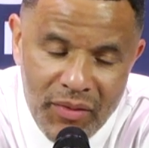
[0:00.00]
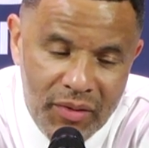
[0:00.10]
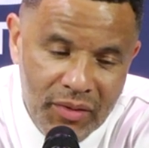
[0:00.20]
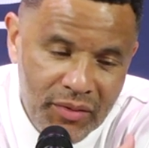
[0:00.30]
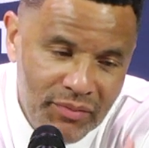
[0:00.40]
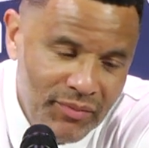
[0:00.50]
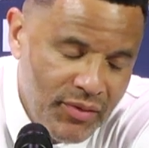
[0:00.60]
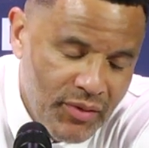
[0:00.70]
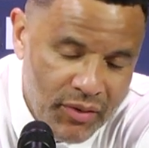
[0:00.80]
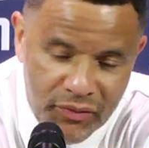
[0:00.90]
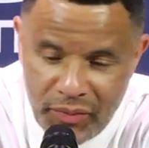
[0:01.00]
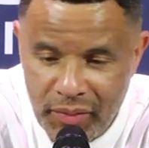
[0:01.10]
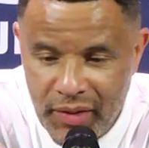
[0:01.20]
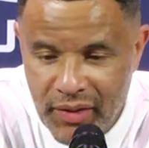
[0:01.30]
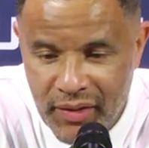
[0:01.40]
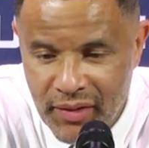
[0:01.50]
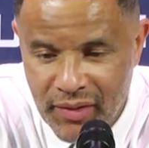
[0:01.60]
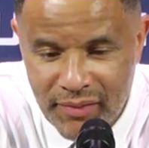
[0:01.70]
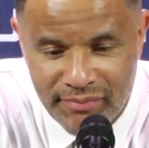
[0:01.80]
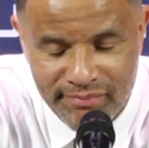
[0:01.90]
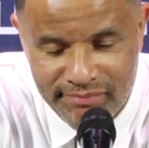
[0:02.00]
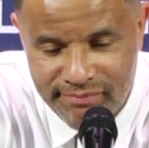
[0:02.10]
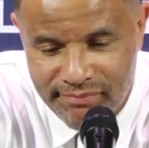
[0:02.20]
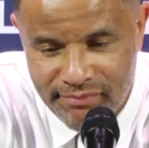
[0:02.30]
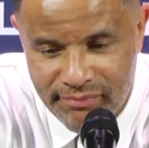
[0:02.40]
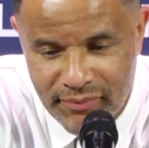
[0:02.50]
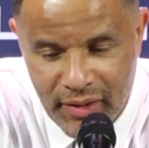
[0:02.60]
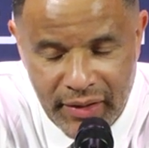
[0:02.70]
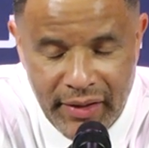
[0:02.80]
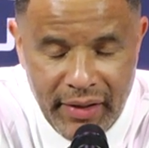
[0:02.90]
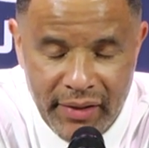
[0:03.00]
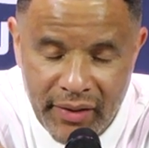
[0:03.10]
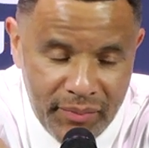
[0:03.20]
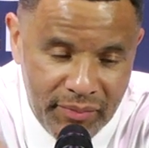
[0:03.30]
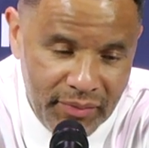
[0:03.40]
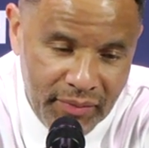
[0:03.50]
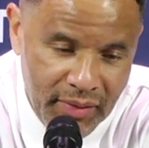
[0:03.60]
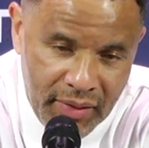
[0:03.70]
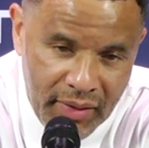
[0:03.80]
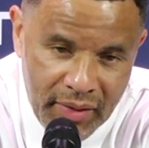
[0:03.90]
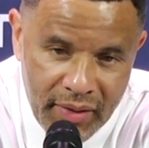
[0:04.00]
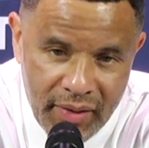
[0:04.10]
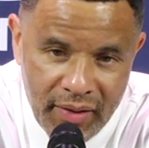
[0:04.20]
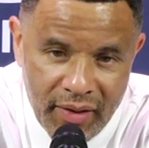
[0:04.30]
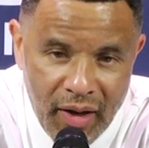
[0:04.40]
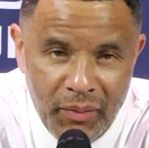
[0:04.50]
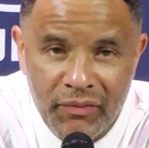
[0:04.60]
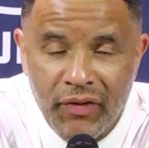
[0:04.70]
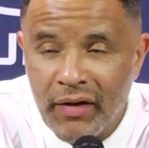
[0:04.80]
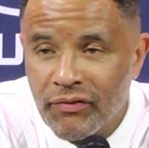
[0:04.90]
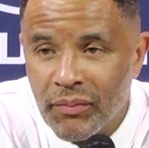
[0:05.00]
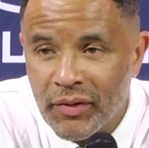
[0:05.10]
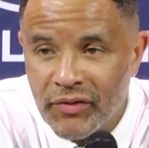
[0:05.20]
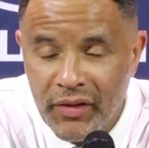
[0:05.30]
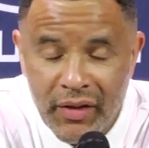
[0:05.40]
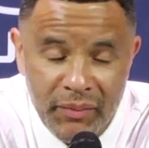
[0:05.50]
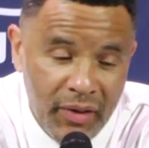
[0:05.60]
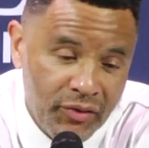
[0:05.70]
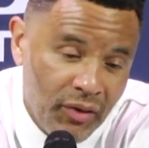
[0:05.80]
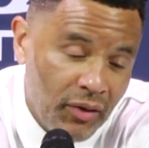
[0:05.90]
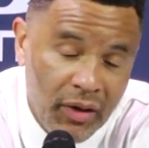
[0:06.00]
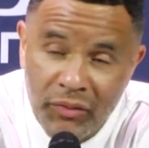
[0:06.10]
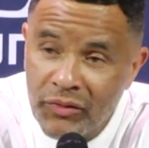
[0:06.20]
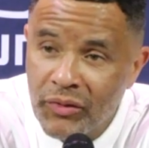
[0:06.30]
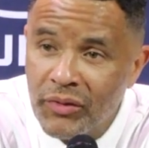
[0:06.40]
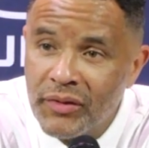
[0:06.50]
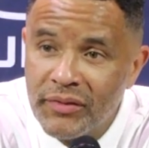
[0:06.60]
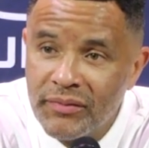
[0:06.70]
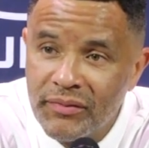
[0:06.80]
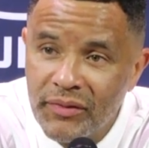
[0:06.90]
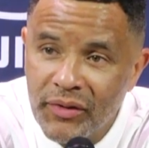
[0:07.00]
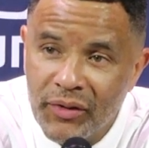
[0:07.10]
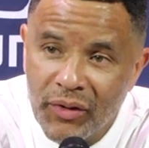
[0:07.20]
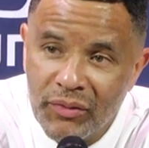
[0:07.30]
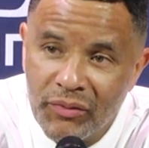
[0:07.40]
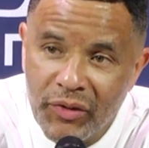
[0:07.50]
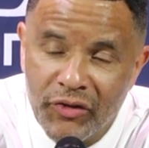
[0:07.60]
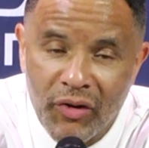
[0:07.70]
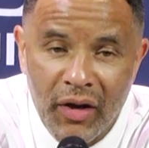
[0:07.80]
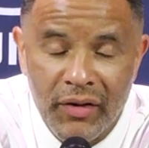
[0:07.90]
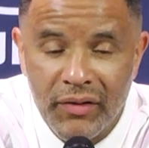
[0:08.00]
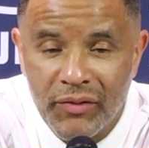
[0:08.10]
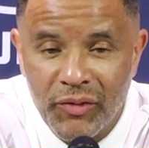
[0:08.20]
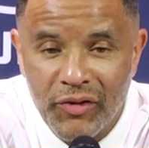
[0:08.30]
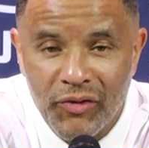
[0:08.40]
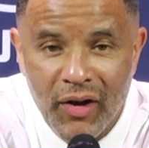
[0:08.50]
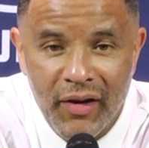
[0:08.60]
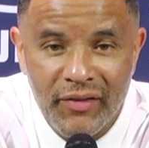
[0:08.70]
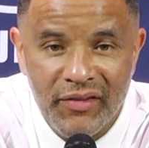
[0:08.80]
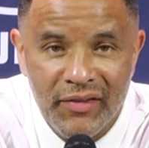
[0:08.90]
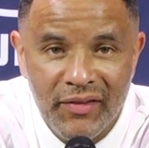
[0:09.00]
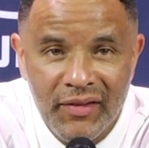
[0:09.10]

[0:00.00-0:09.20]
You know, for me, again, I'm a fight for my team. That's all I was doing. You know, we trying to get the